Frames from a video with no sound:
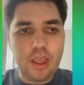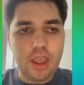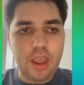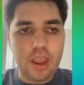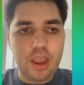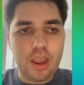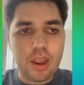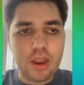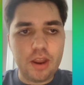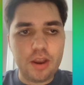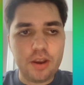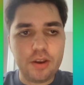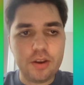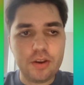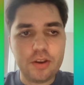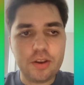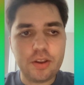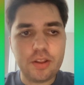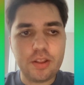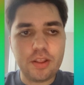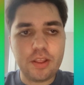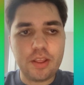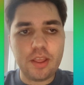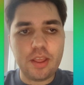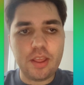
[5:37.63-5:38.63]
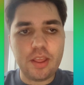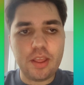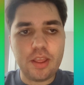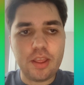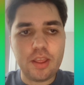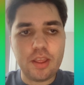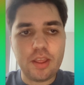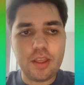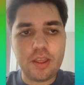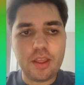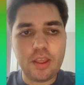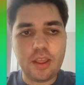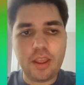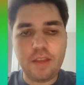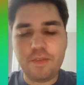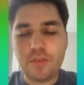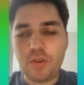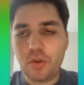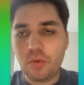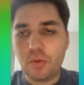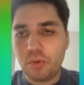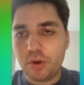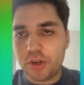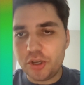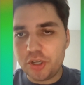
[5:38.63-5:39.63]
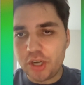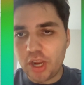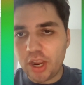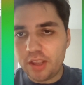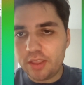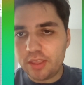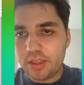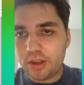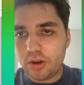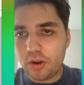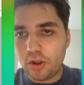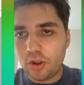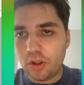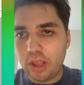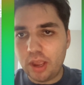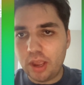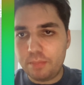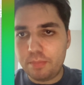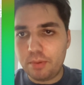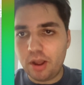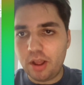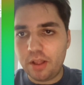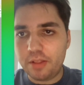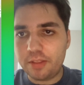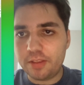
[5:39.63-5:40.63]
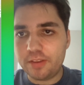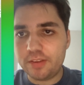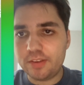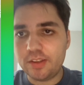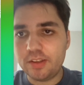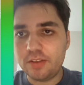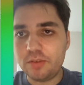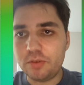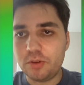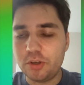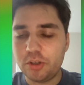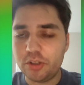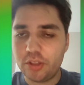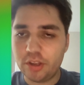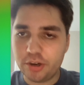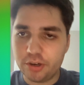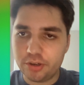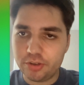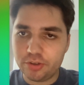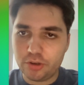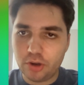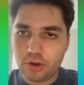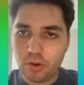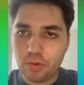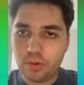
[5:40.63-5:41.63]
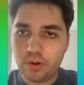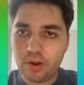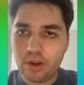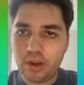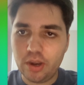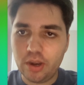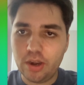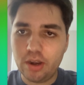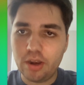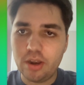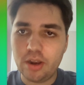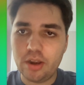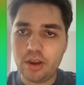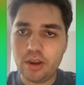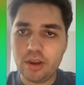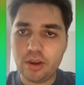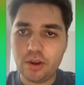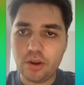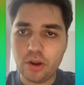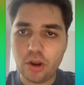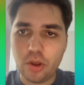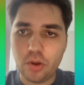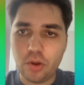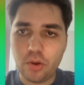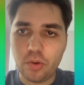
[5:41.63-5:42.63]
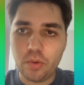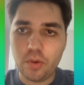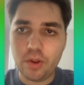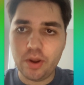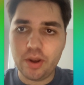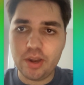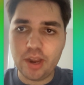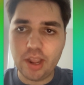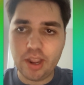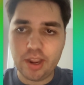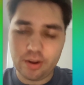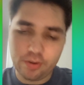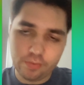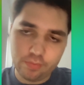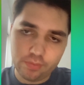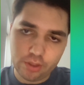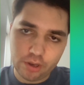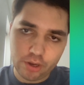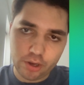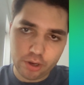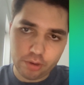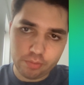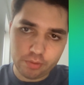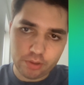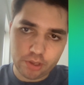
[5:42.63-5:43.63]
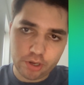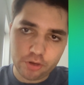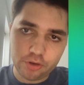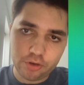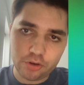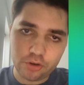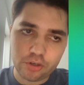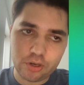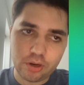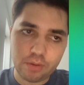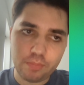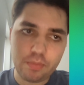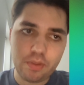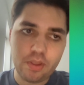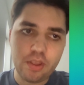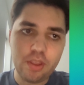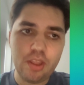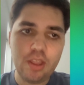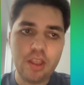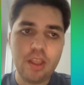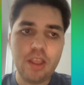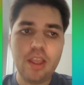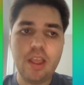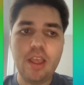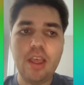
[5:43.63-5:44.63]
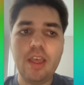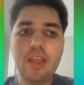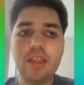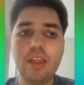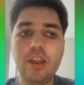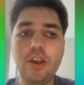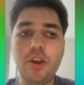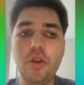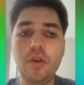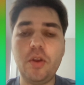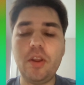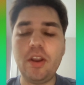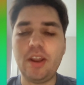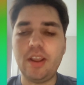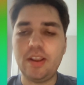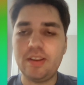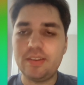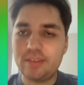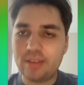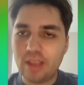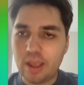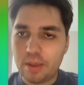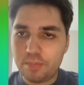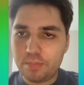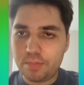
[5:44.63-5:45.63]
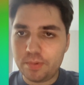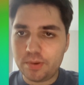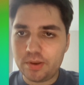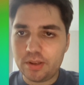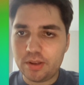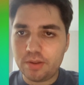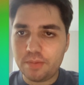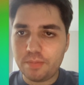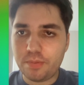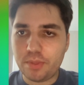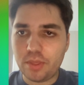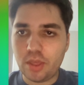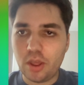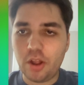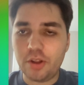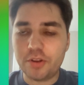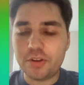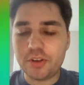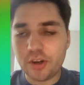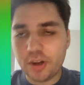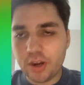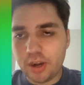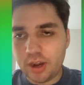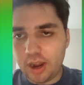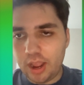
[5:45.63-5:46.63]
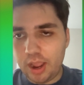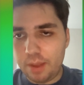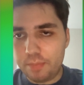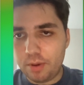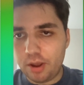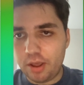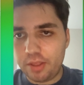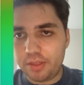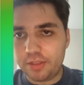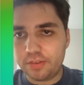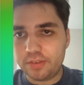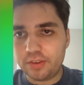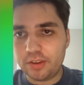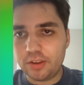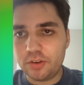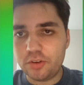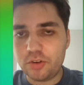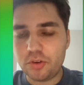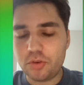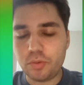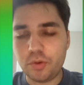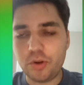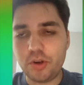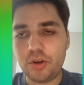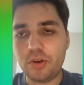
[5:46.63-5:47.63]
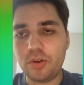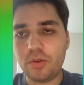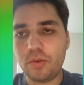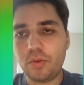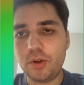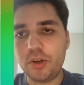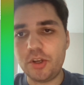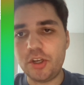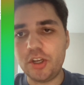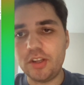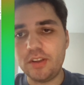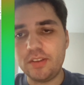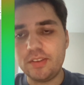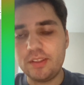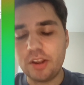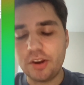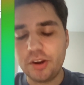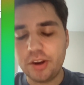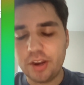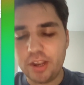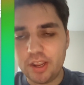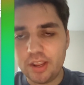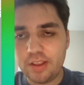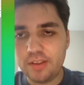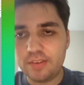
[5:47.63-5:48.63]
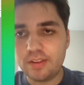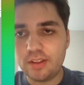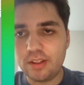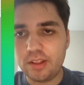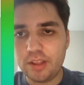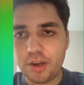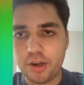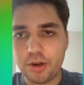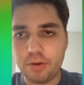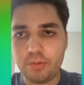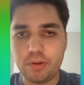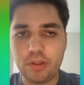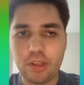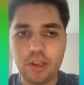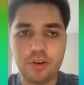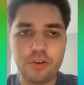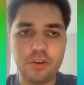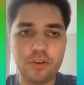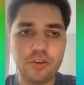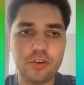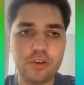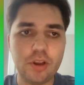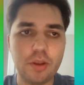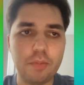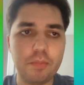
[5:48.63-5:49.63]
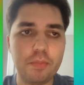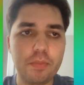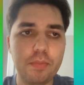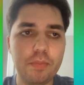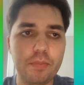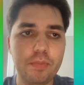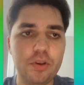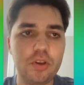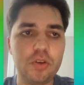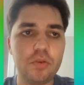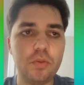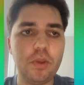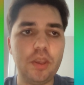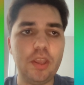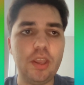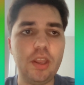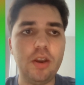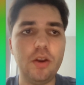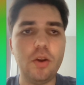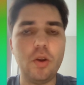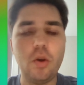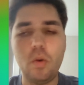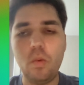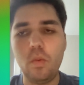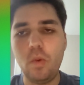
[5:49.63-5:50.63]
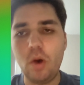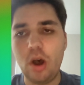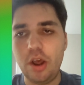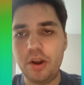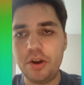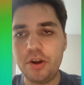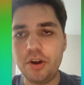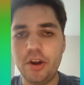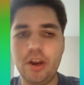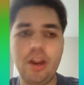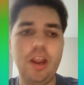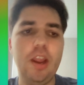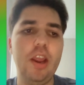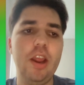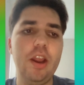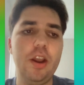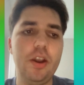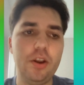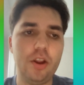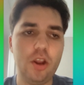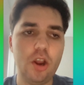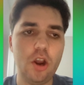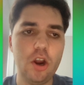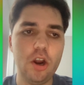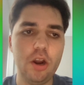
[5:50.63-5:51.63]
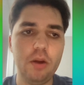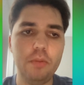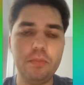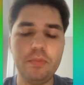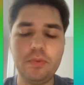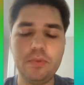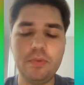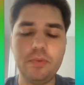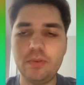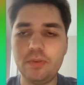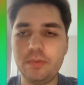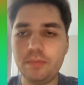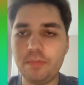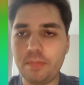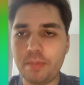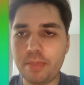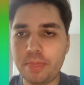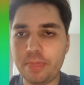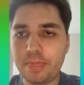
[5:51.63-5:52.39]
And if you reject the null hypothesis, which there is no negative linear relationship, then you can accept the alternate hypothesis, which is there is a linear relationship between water and carbs.